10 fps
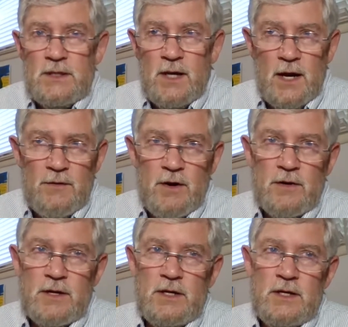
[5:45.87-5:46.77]
and the
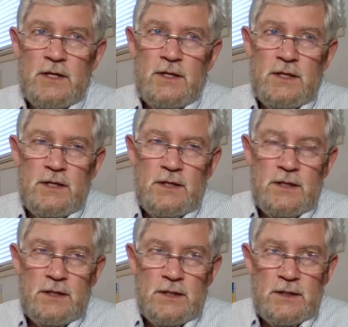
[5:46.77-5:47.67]
hierarchy and
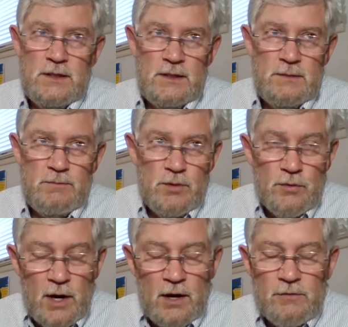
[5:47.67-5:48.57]
the
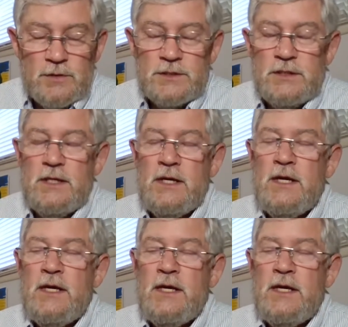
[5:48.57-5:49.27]
bureaucracy